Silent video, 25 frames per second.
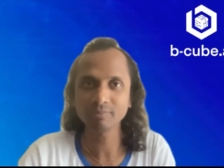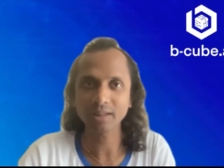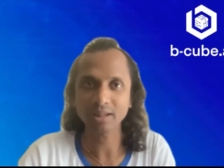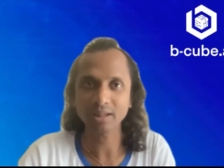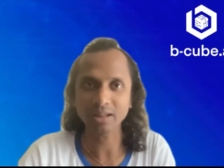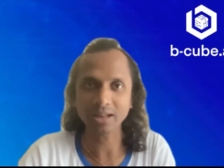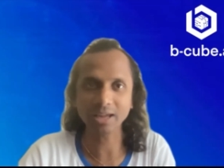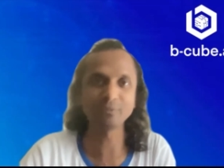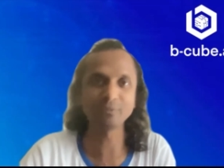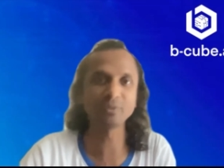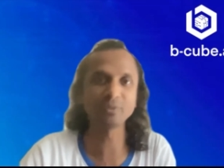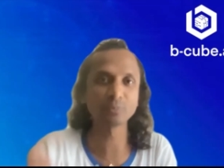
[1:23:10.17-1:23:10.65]

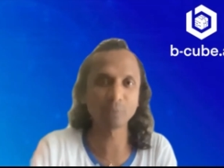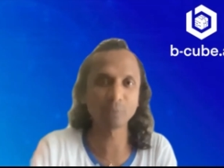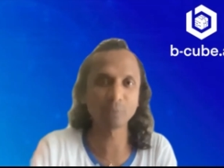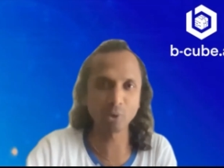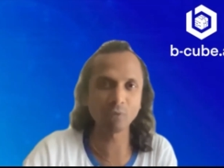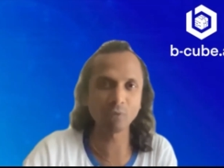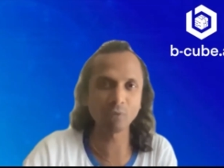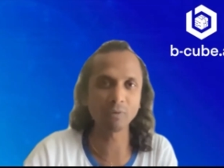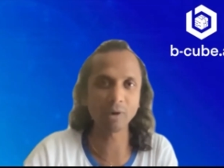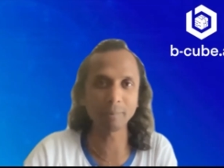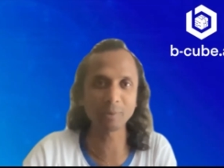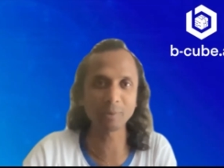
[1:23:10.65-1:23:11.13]
Life is full
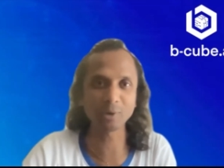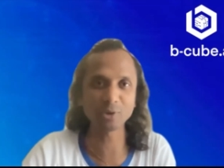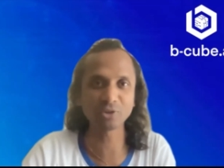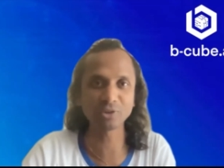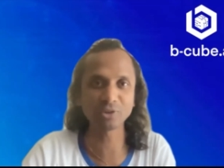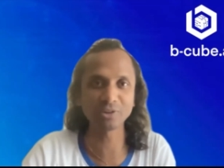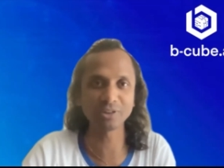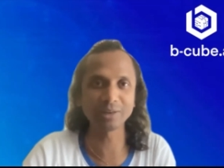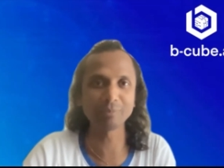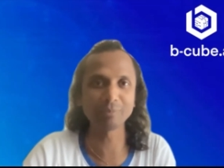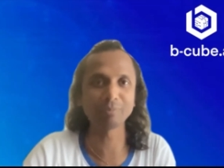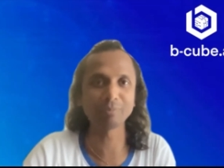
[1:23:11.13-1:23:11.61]
of
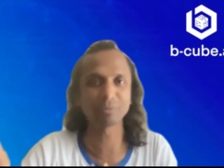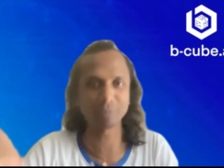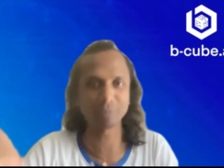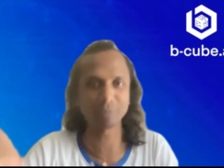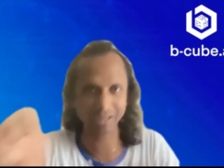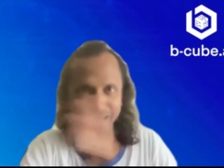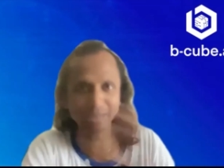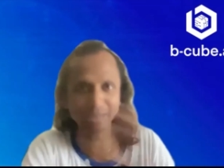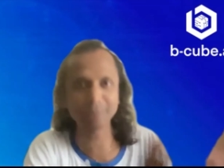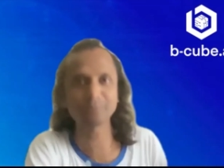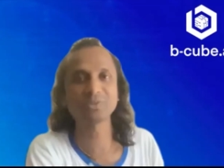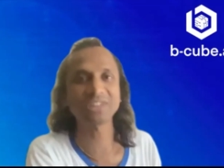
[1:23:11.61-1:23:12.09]
opportunity, but we
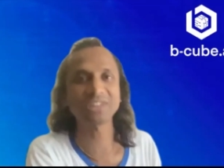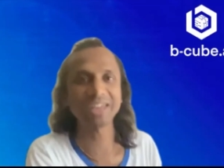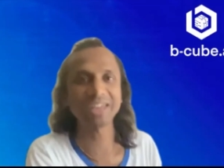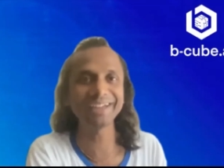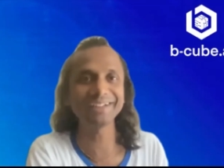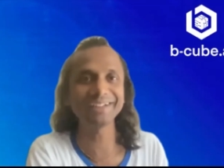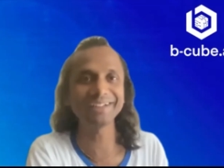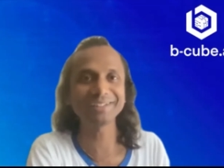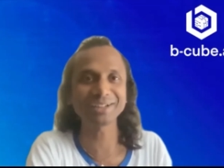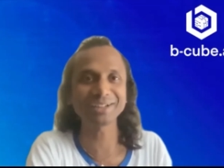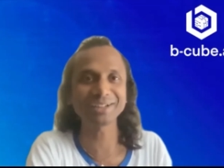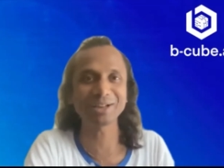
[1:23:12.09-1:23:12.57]
keep
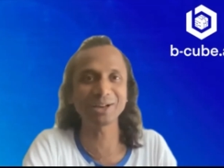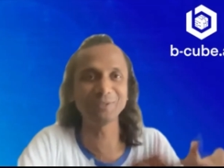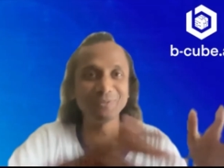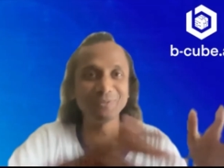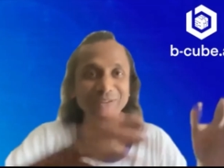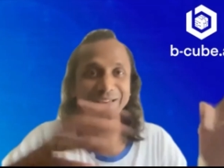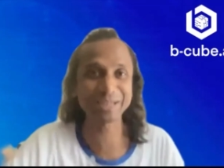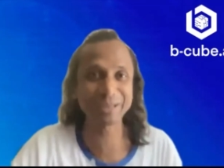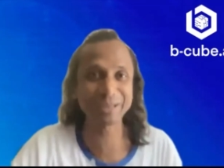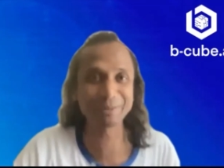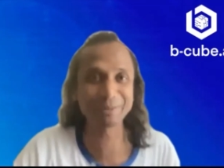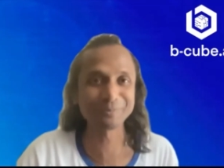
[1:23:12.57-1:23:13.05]
saying that and
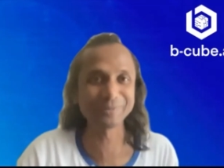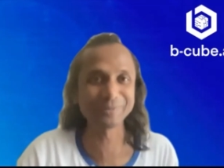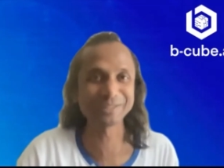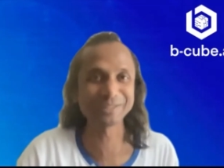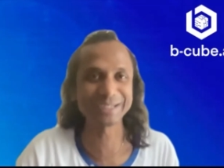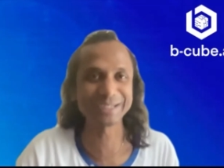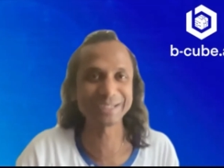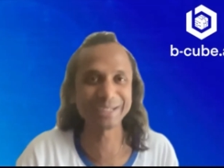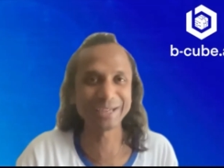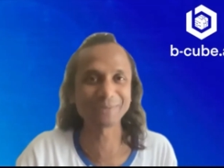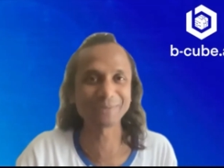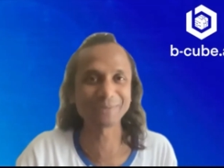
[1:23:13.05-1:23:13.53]
we keep
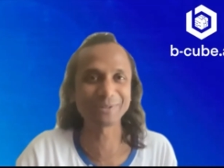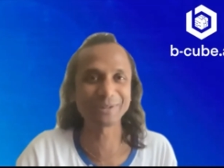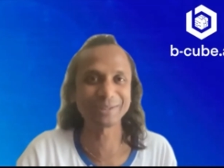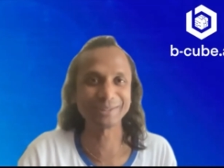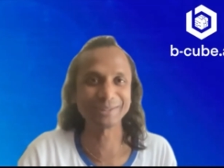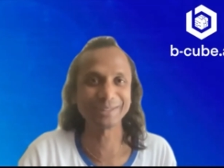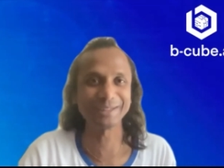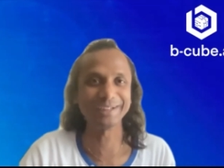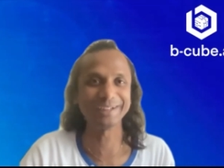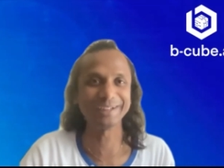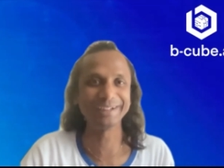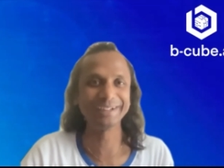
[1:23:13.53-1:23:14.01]
missing
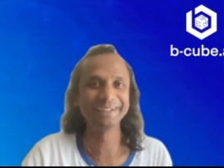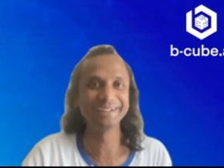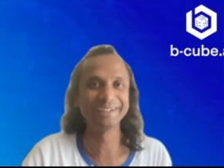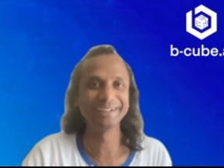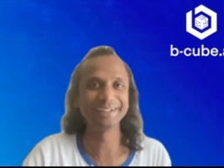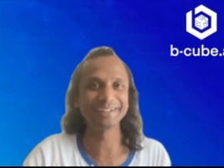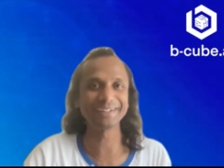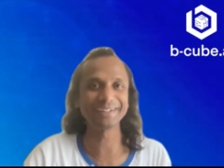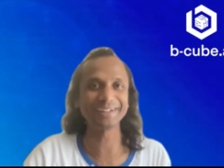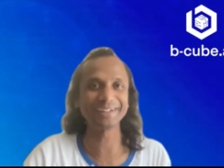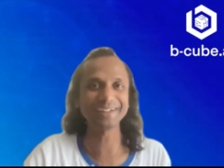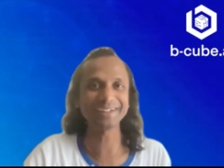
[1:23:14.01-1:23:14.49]
everything,
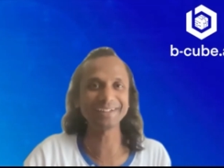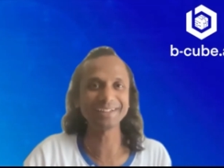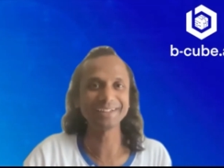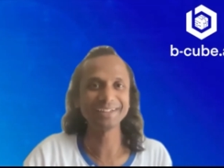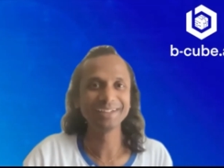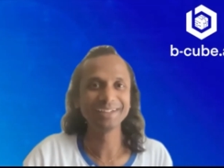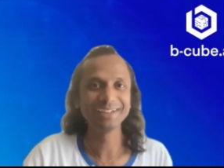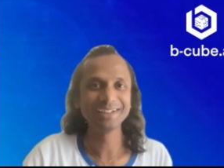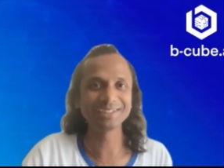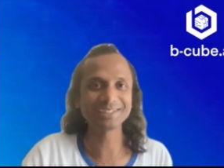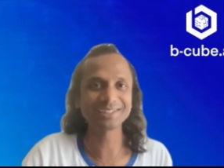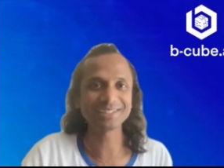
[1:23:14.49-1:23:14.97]
right?
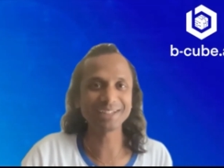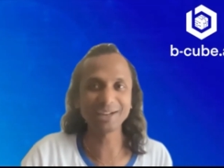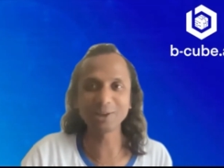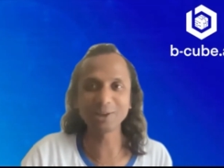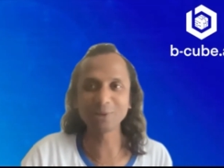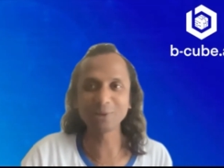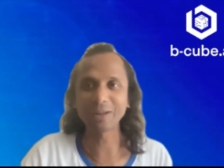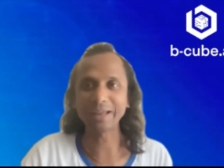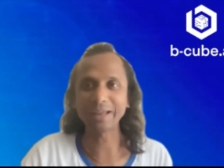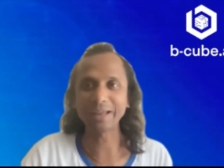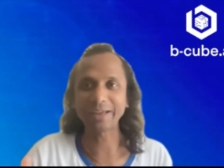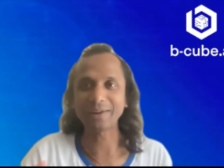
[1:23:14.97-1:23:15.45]
It's kind
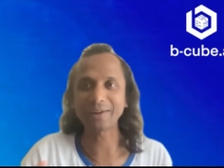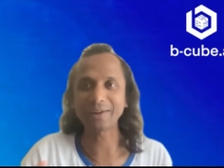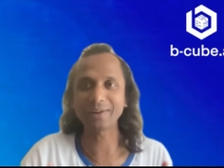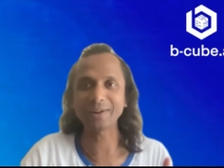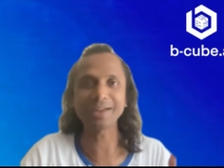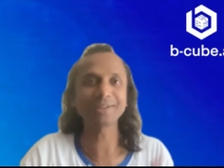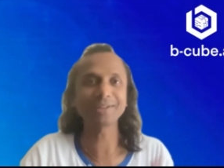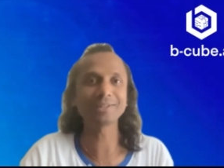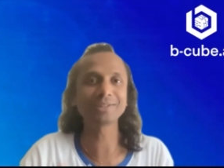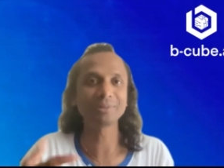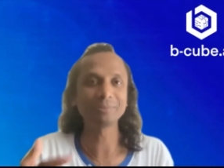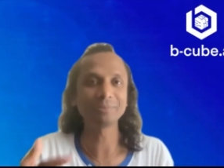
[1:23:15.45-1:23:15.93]
of like a
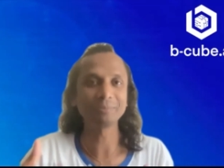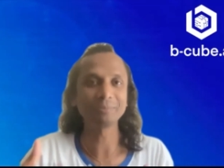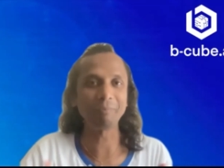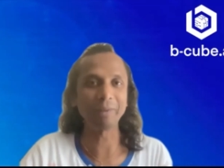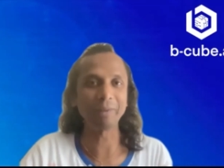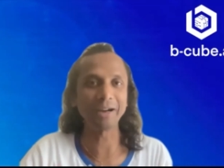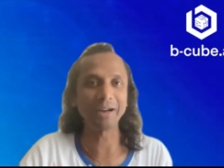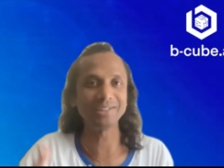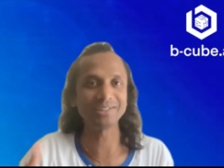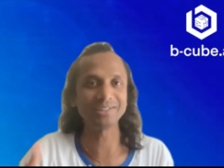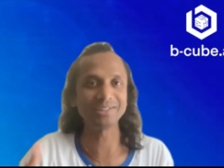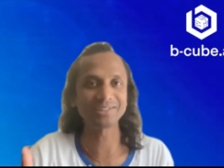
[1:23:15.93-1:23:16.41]
wrecked
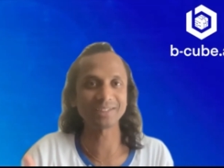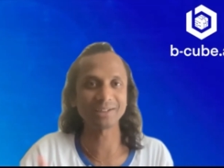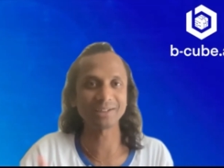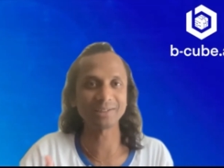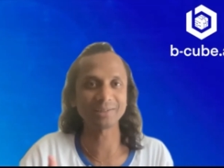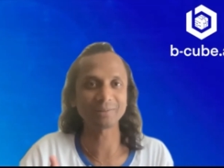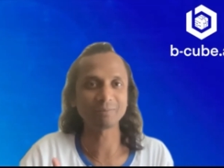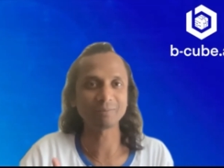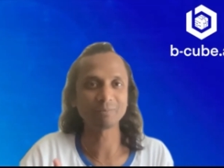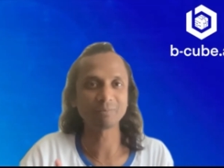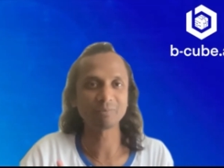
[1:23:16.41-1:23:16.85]
mindset.